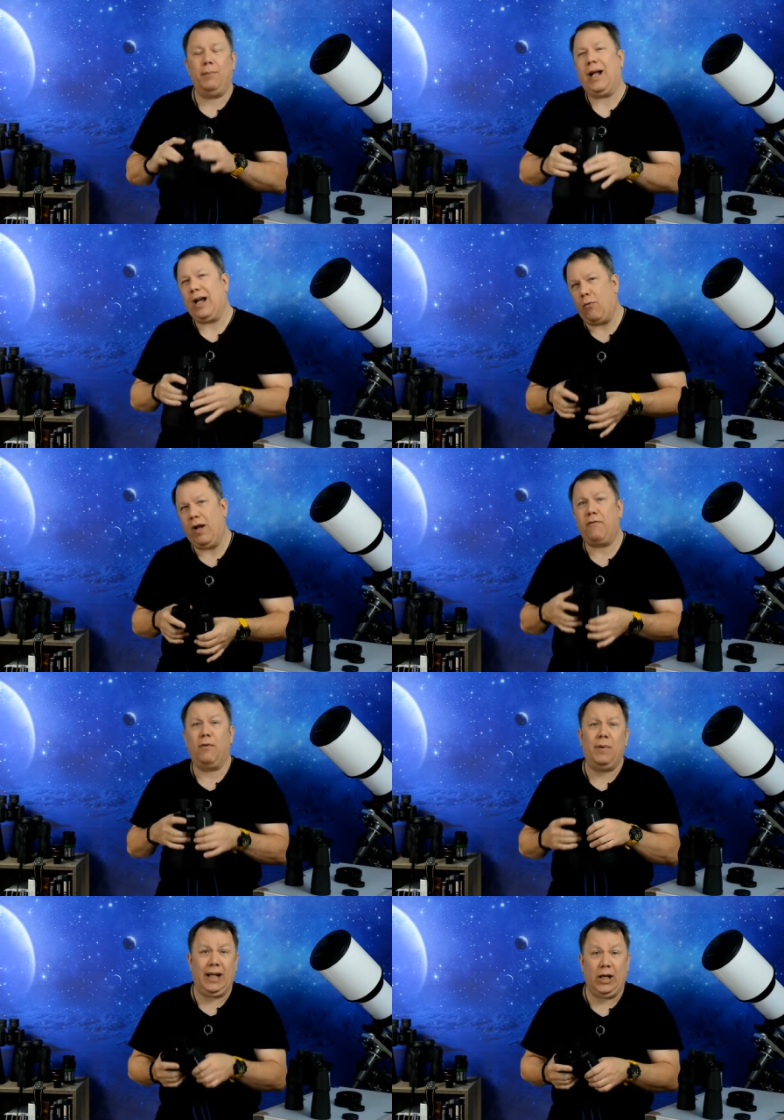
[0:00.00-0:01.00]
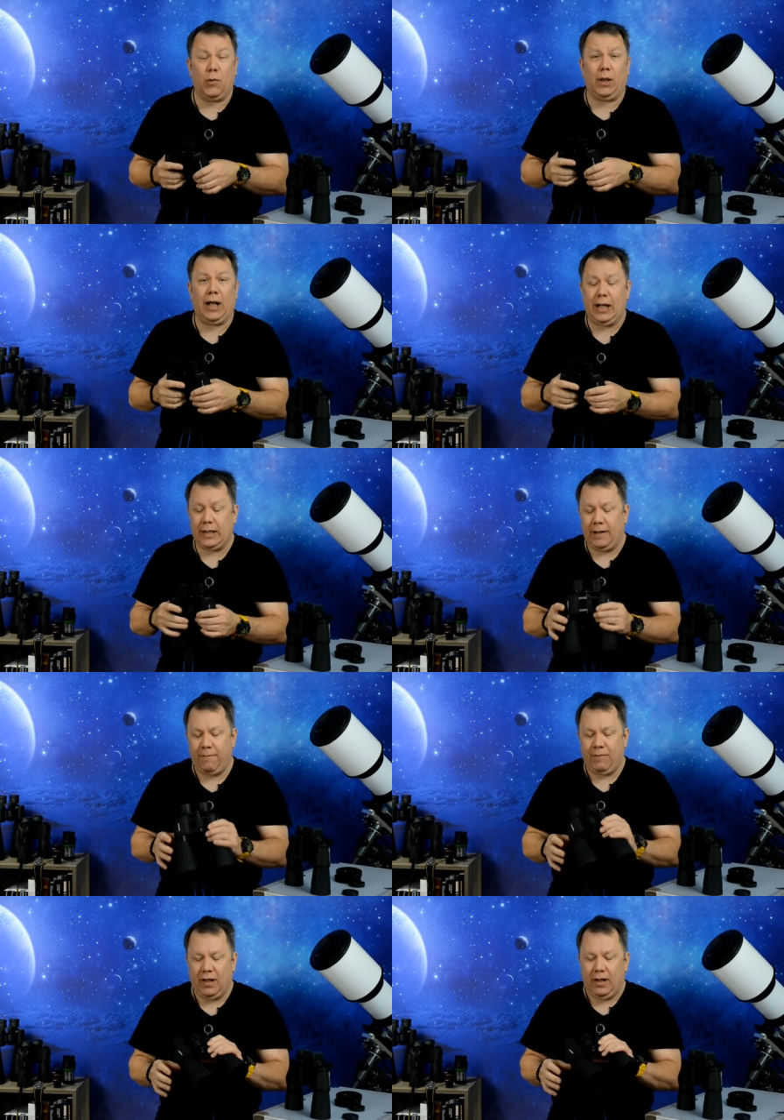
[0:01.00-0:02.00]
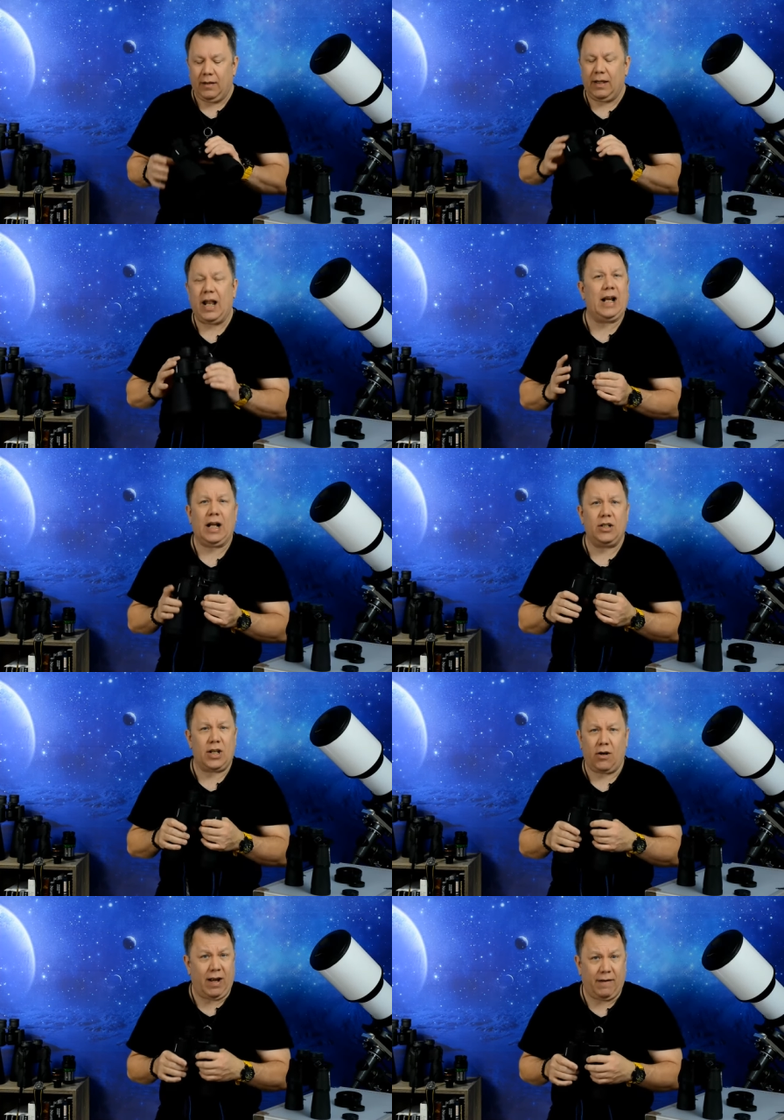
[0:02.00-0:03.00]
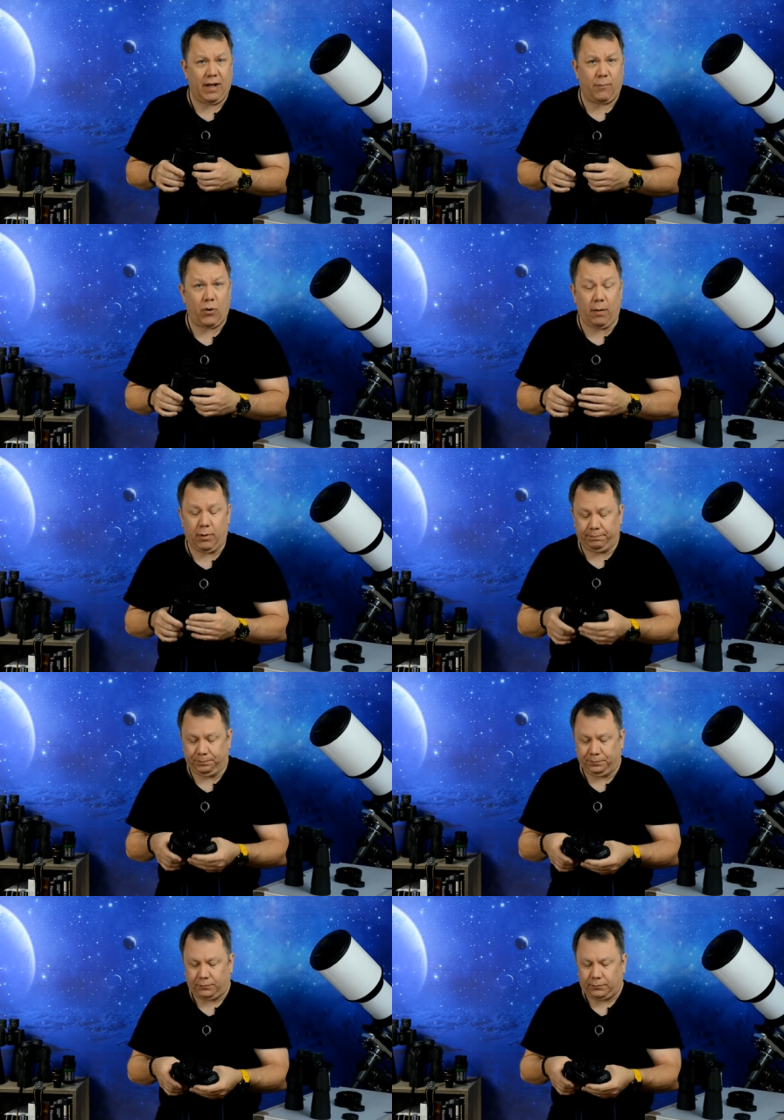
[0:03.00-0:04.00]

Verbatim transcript: up and I got to wait for them to equalize. The Nikons, I don't have that problem.